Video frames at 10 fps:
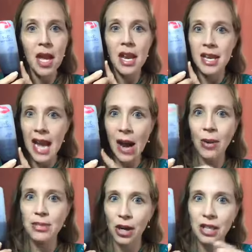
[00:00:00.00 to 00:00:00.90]
Now I'm
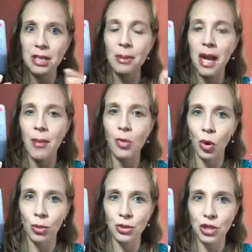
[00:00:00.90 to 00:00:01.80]
starting to become
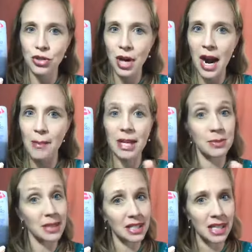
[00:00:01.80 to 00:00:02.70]
normal to dry because
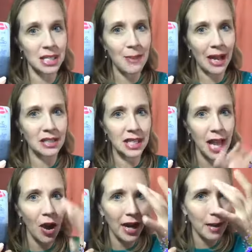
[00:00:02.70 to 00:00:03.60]
my skin is balancing
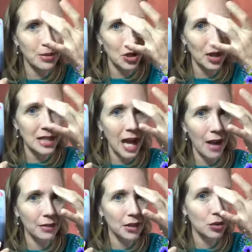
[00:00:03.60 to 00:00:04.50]
out, and I'm starting to have
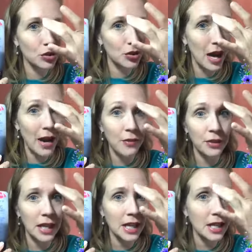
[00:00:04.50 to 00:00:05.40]
little dry
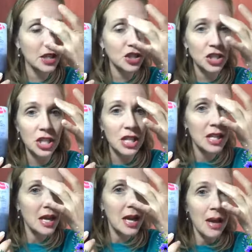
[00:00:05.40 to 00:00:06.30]
flakage
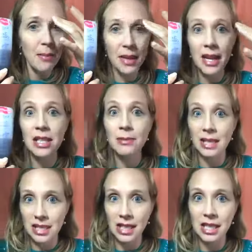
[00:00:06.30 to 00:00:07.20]
because my
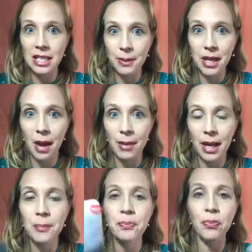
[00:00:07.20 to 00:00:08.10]
skin is
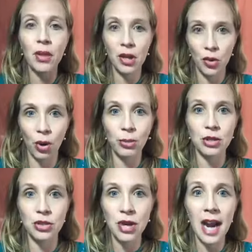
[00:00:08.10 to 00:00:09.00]
becoming normal
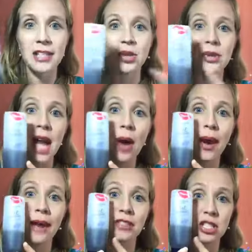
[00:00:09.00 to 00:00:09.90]
to dry. So now I
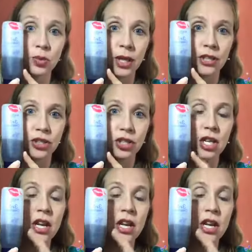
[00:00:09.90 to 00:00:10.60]
have to switch